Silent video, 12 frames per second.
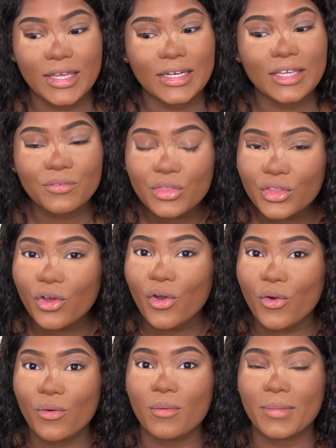and even
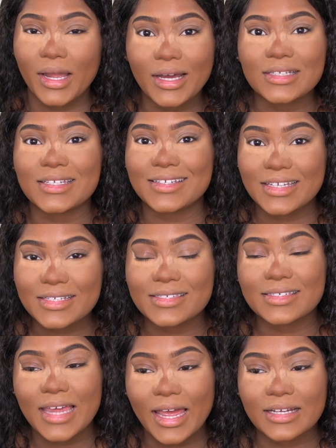though my auntie
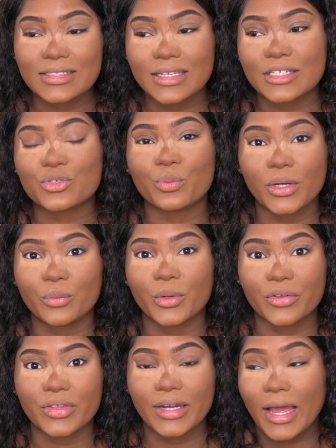does tax, it is well
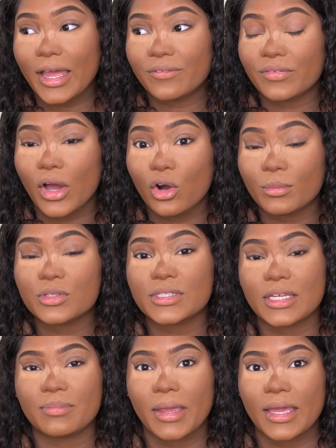worth it. I've
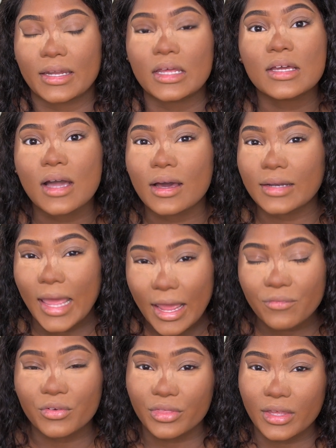almost hit pan on
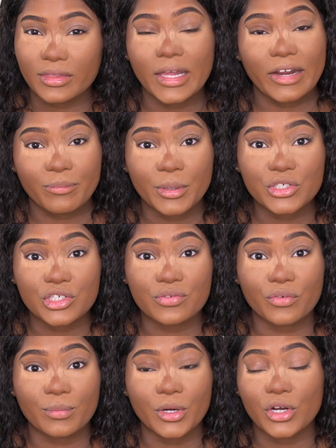everything that I've
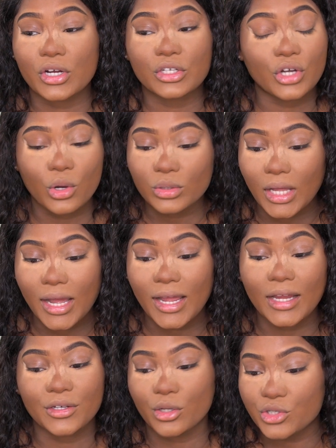purchased from her. No
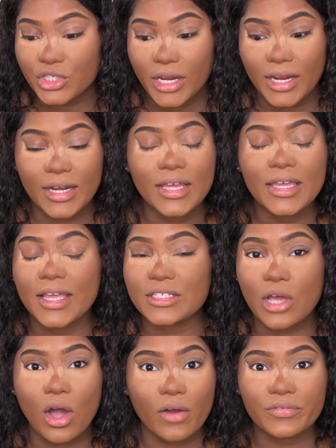lie, no shade.
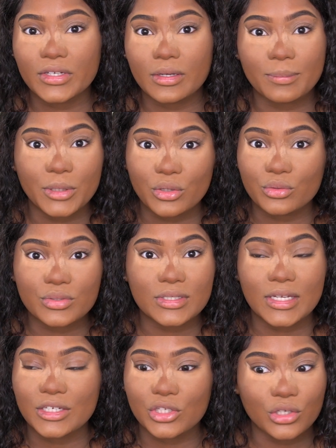It's often
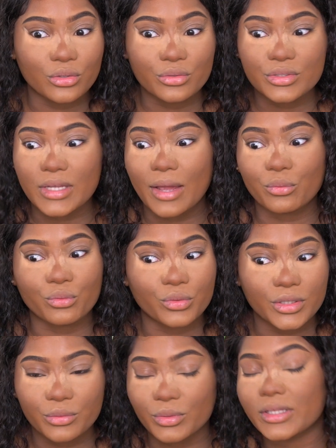abused and used. I
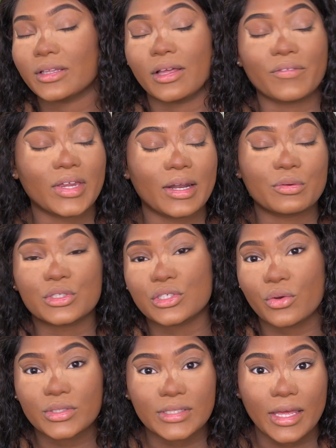really, really love it, and I was
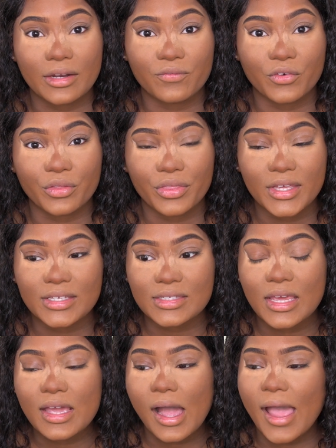so excited for
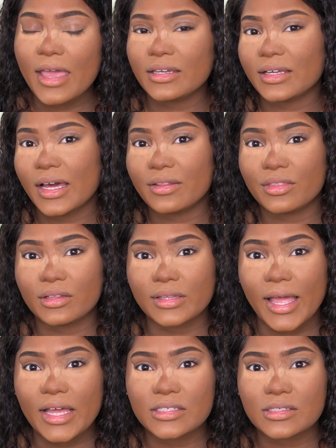this. I hadn't gotten the
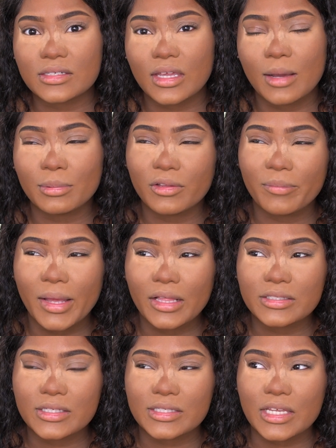last couple of
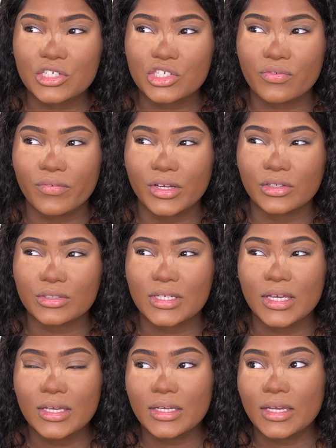palettes because I just
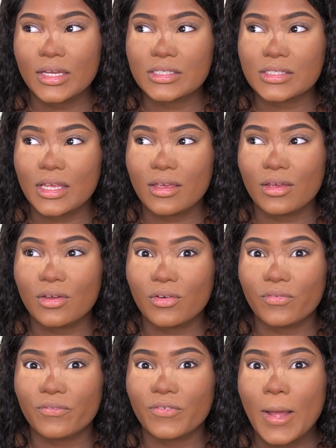felt as
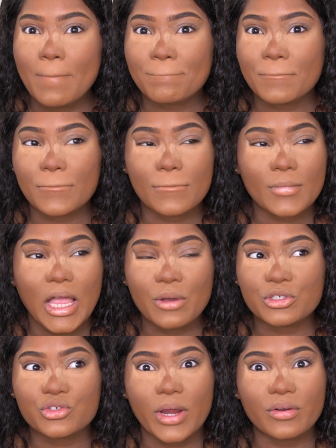if
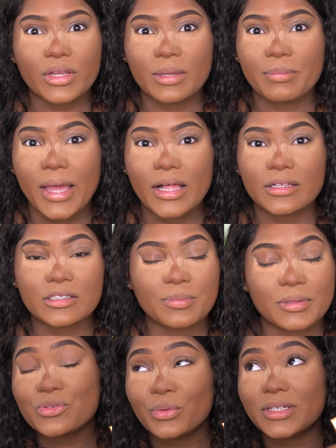I was drowning in palettes,
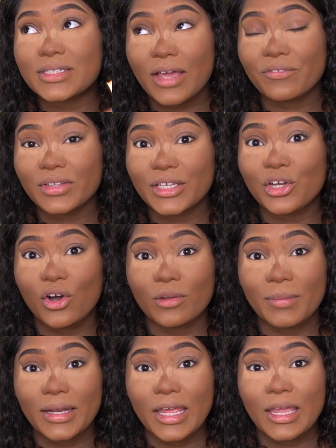but this one definitely
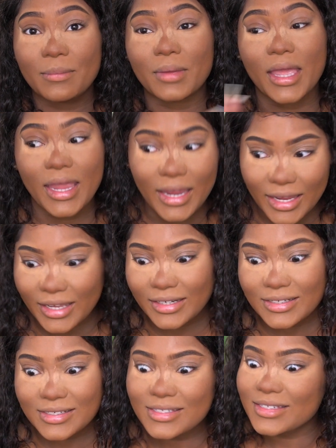called my name,
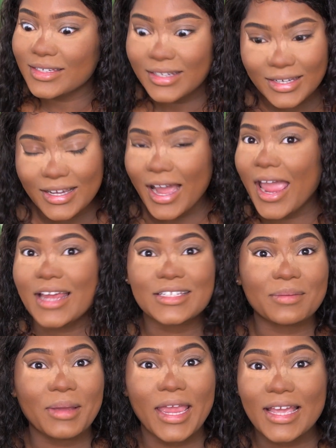and I had to
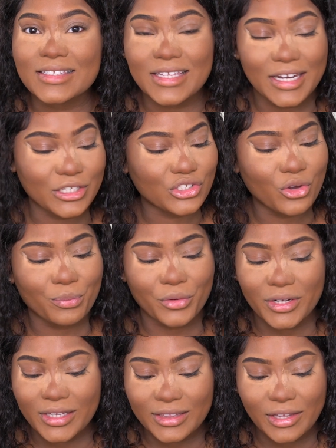get my hands on it. It's so
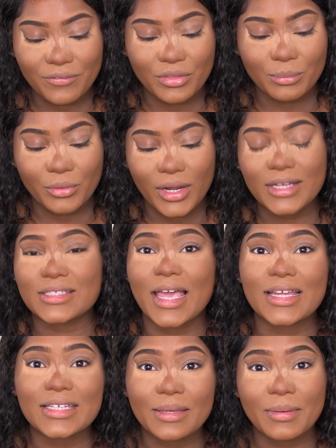pretty, love the bronze.
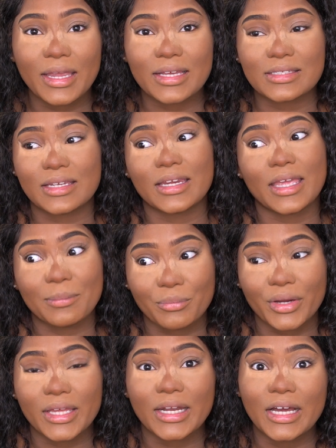Had to get my hands on it and
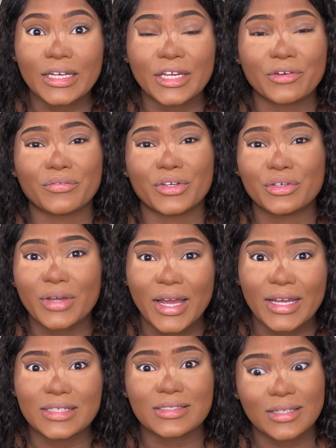bring it on here for you
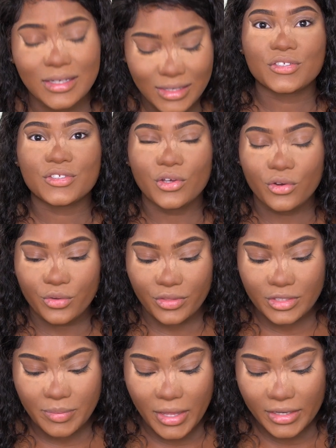guys. So
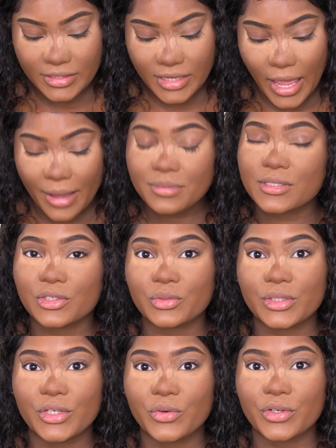this palette is
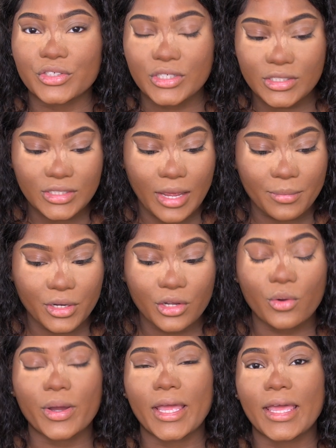absolutely gorgeous. I'm gonna
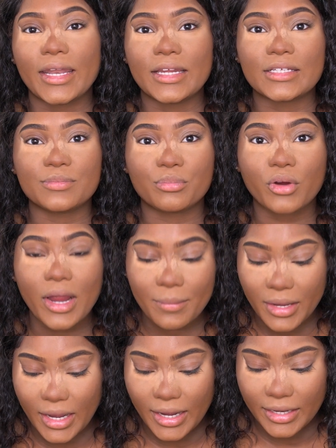go ahead and prime
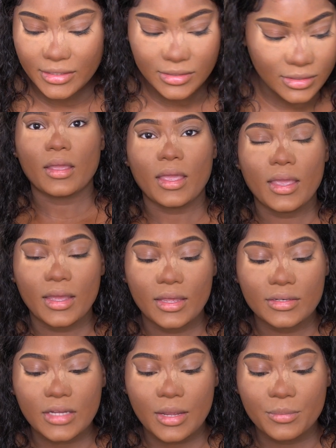my eyes.
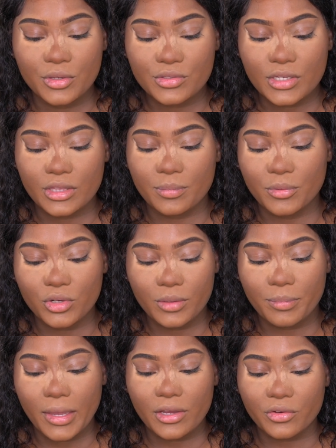And I'm using the
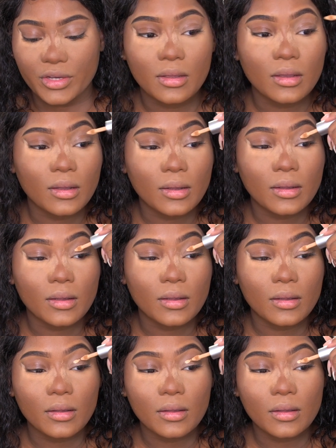Beauty Bakerie
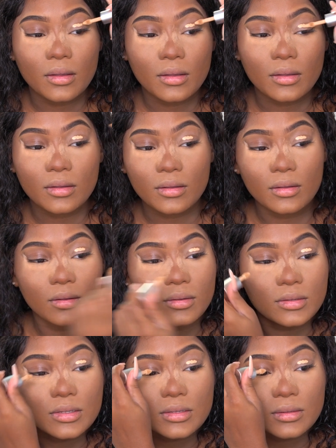Instabake, and this is the
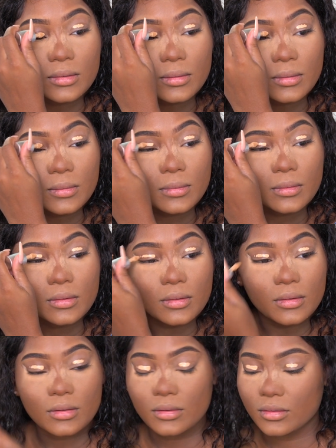shade
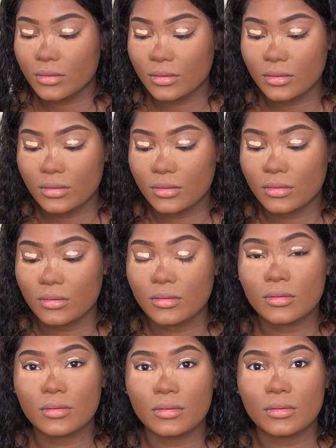Amsterdam.
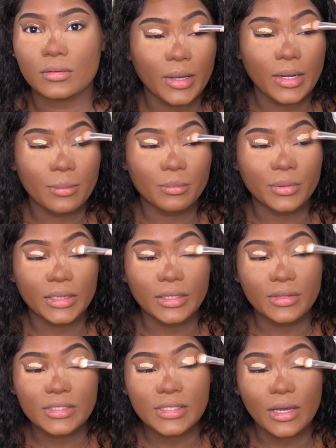I'm just gonna go ahead and
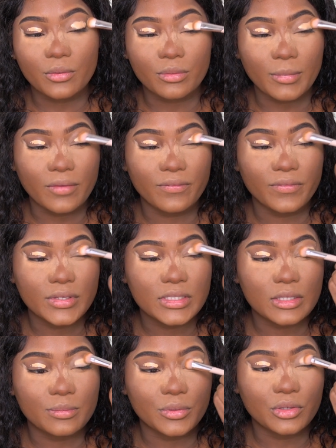blend this out with my
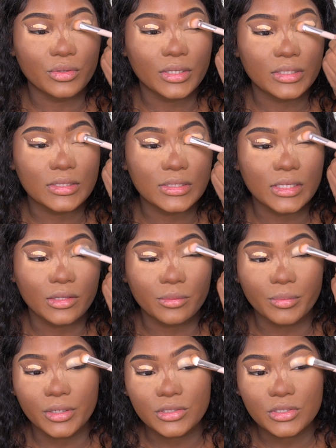Fenty Beauty concealer
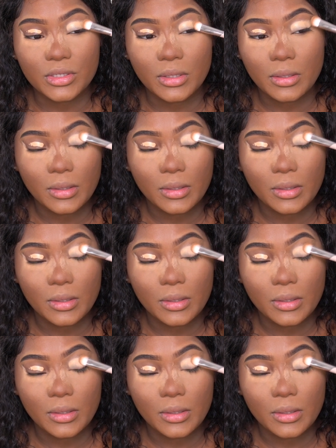brush.